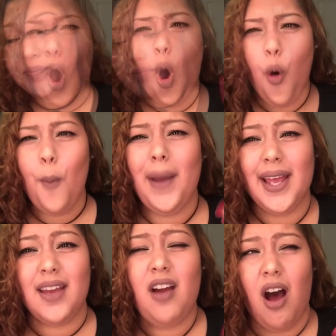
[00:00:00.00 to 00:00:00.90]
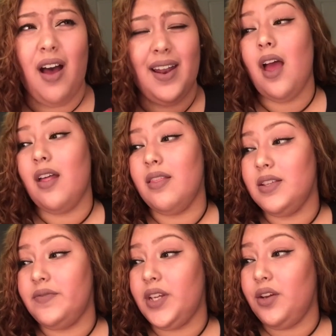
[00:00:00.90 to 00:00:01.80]
Oh my God,
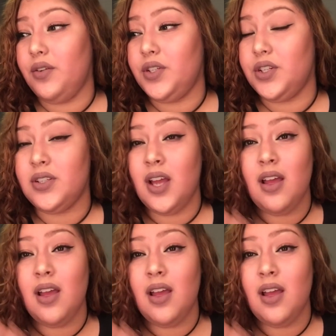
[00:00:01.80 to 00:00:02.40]
this video just,